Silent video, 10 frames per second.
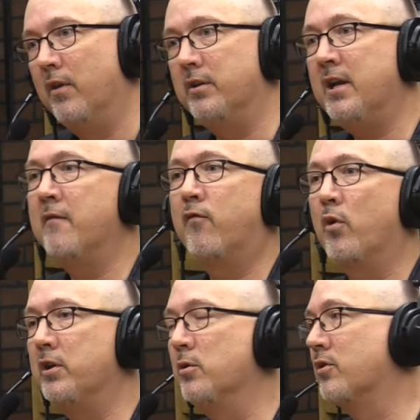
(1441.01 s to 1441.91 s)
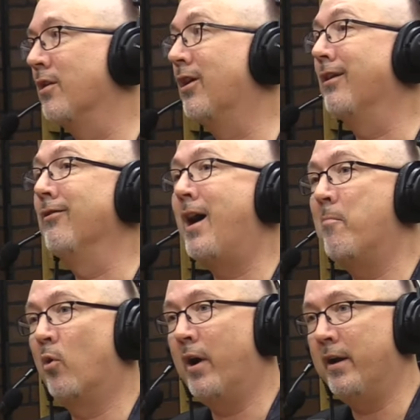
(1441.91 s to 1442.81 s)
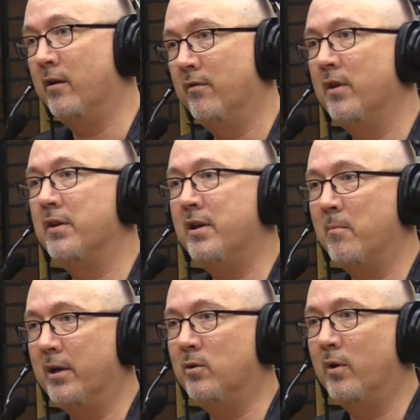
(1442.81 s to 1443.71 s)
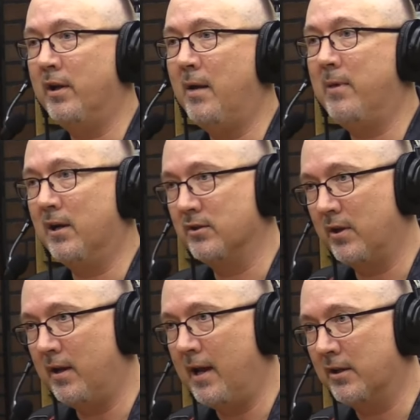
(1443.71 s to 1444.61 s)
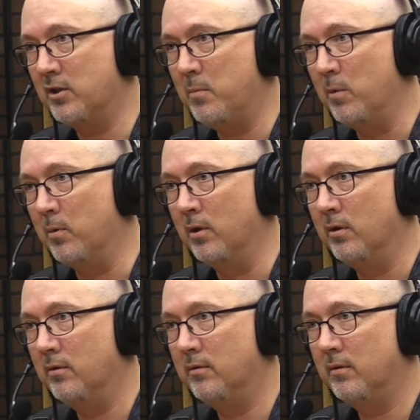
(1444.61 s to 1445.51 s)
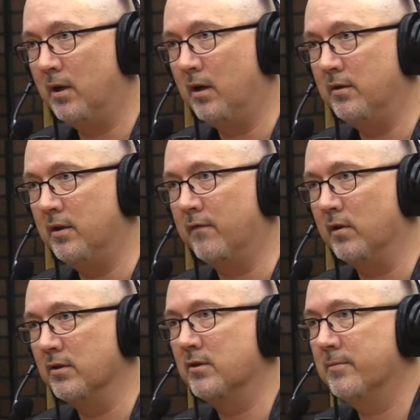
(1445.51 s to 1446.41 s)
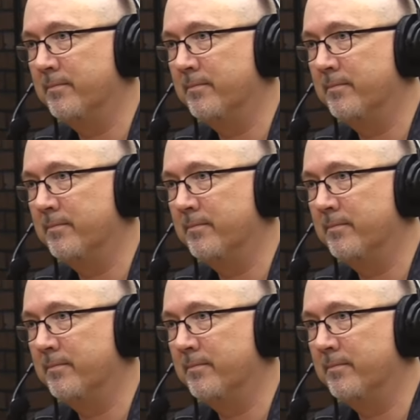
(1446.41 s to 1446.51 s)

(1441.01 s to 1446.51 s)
the 1042 is going to look a lot brighter than the 10 by 28 because of that exit pupil uh, right. difference.